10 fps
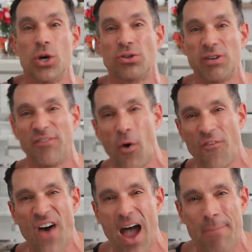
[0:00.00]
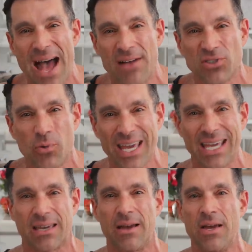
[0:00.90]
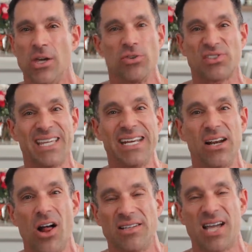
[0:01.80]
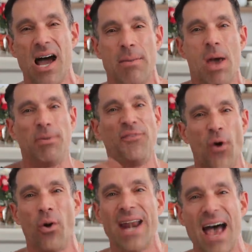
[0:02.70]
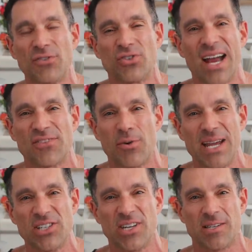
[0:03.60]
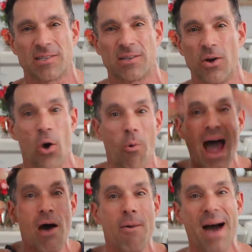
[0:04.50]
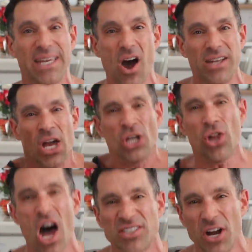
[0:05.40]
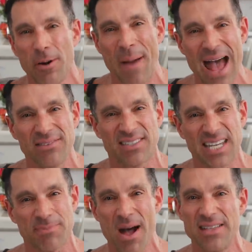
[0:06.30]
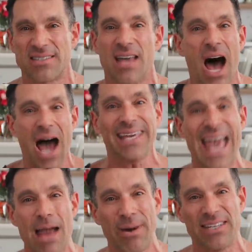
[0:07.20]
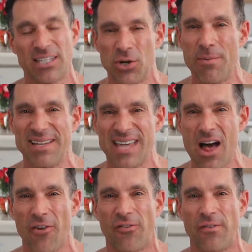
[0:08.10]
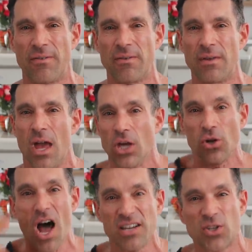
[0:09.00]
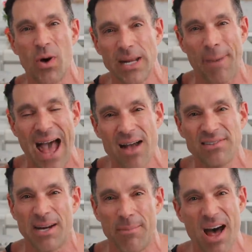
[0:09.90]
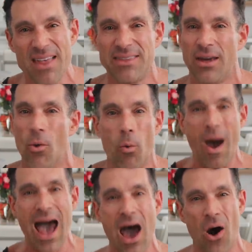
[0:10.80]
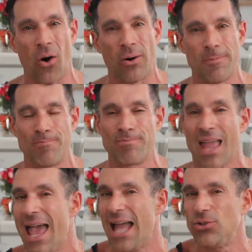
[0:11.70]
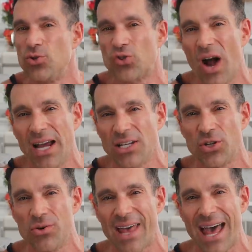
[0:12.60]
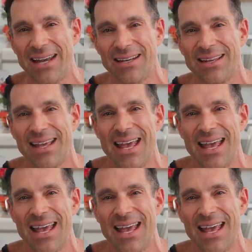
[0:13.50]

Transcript: two, three, four, five pounds a week. You see it all the time, before and after transformations. Wow, oh my God, you lost 100 pounds six months. I can't wait to do it myself. You lost 20 pounds in a month. Wow. And you try to do that.